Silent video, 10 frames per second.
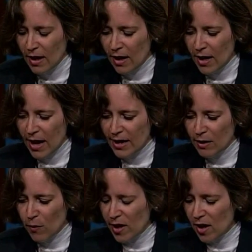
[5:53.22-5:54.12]
And
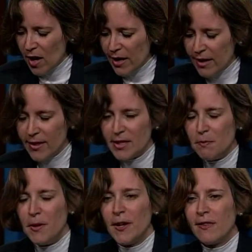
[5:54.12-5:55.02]
it went on, and
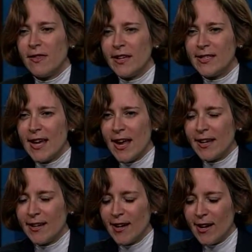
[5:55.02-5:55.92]
this big think tank,